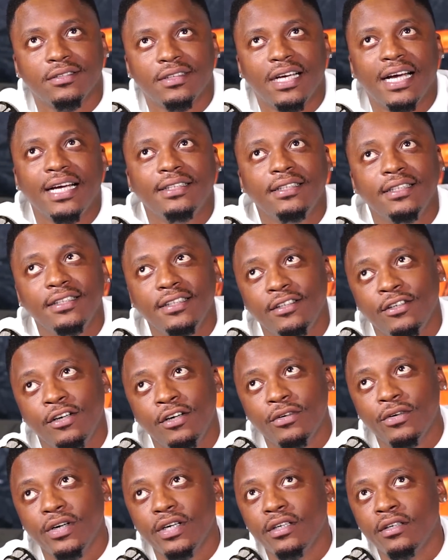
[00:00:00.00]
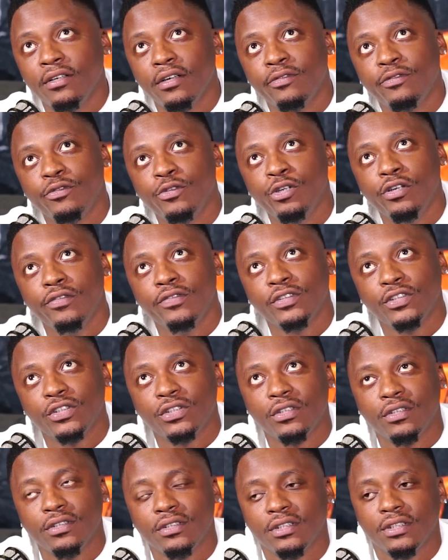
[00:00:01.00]
I think quite a few of the
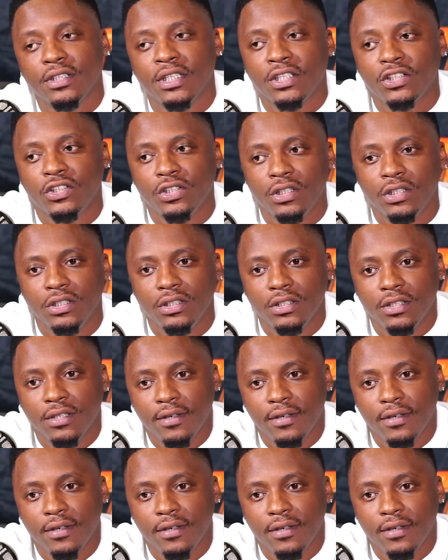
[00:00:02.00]
songs actually.